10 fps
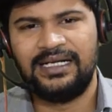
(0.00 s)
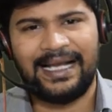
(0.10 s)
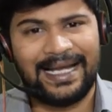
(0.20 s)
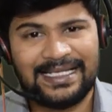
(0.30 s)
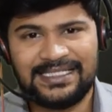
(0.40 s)

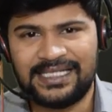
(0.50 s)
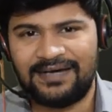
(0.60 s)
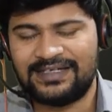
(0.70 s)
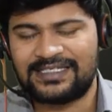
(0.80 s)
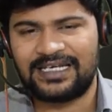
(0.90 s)
and
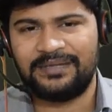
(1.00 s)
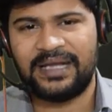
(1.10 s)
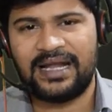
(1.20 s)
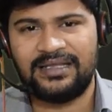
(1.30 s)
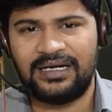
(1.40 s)
JavaScript,
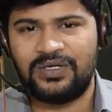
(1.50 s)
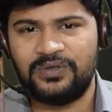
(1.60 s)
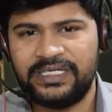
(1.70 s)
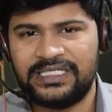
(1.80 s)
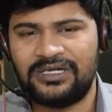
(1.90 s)
and that
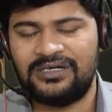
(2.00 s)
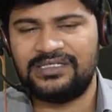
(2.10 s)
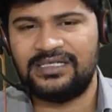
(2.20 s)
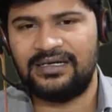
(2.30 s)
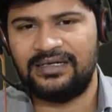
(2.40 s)
too in
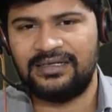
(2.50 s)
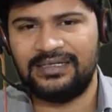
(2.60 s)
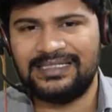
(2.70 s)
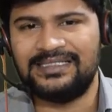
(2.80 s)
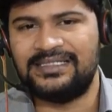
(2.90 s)

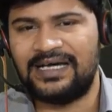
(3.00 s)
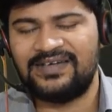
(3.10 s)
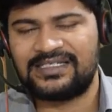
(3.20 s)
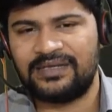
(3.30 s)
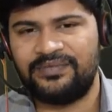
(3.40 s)
in JavaScript.